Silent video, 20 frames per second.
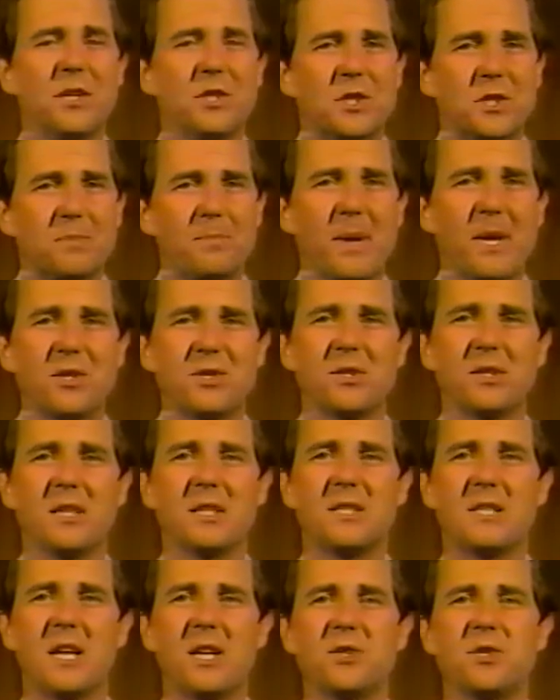special
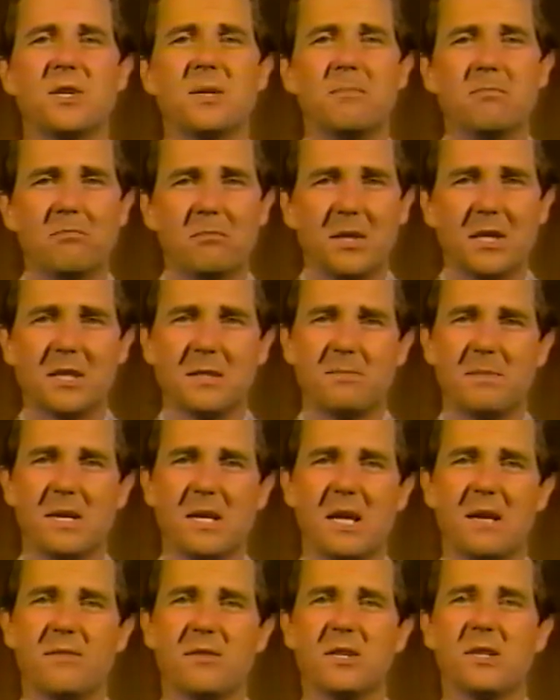attention must be
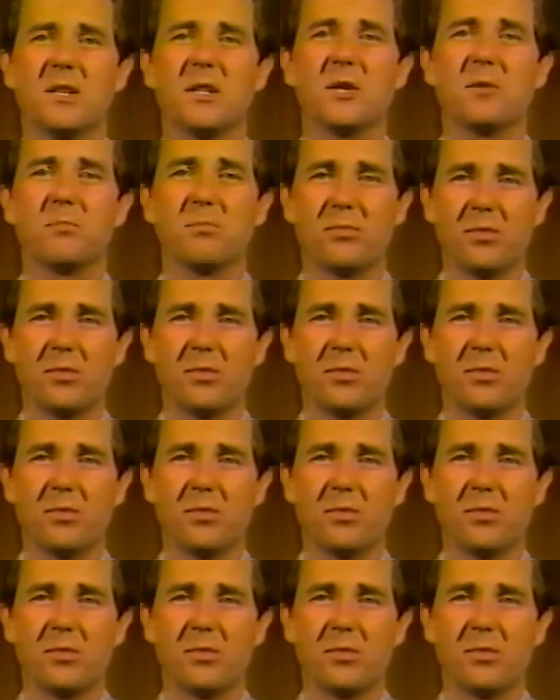given to their